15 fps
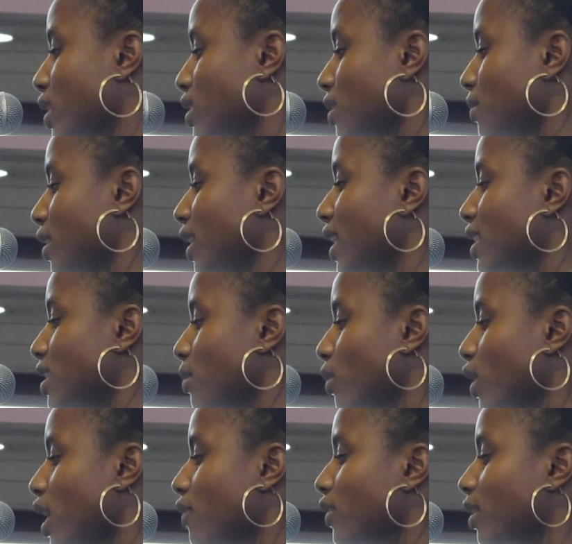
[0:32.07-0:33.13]
proximity and
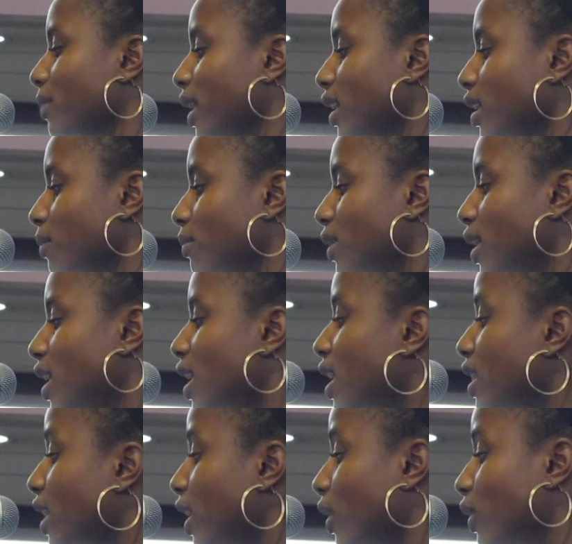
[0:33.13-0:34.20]
demographic makeup.
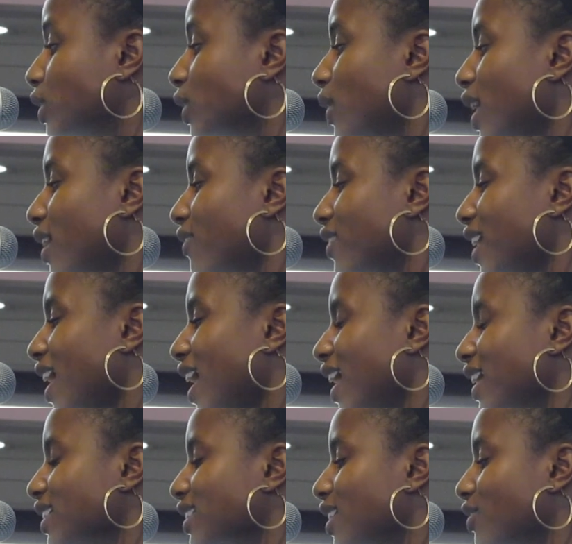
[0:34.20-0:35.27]
They also have the
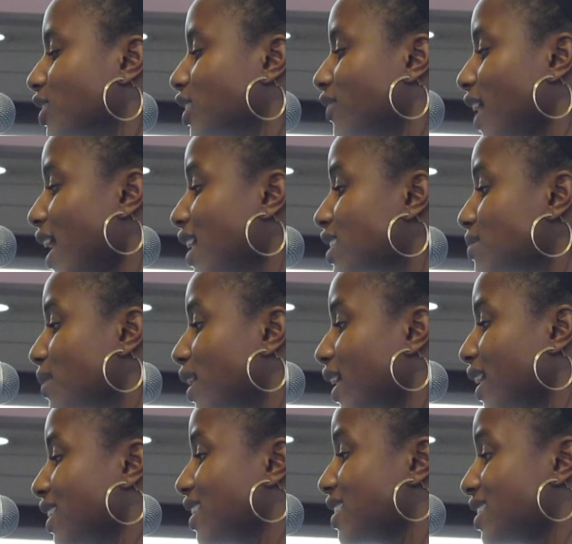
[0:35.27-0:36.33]
highest levels of
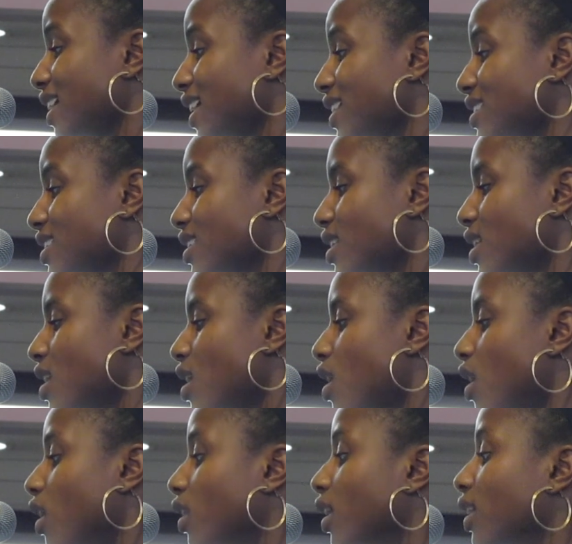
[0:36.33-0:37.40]
asthma in the state.
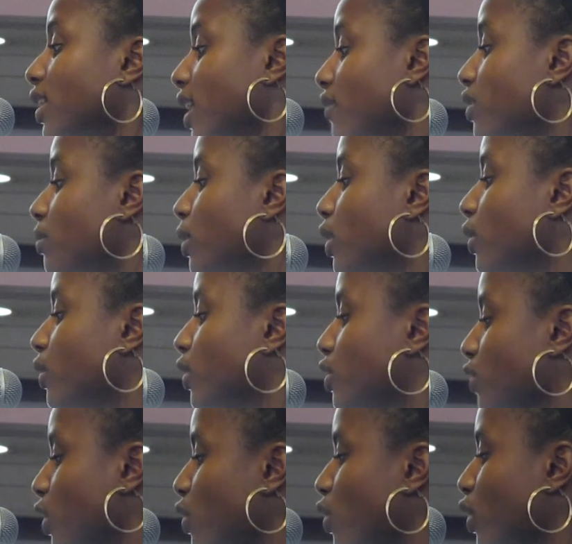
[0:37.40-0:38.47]
All 11
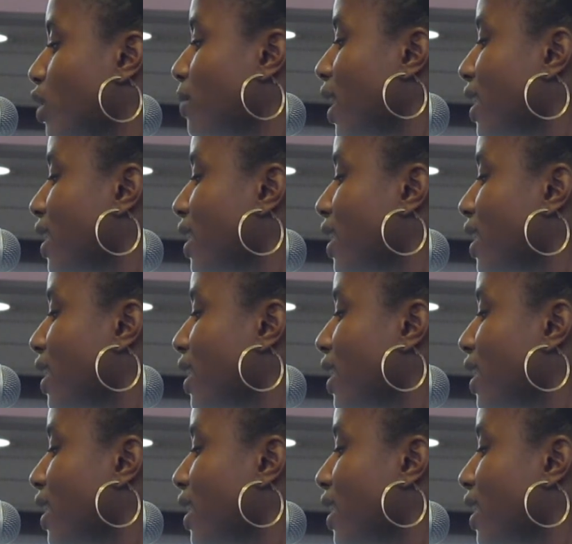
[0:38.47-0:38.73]
polluters recorded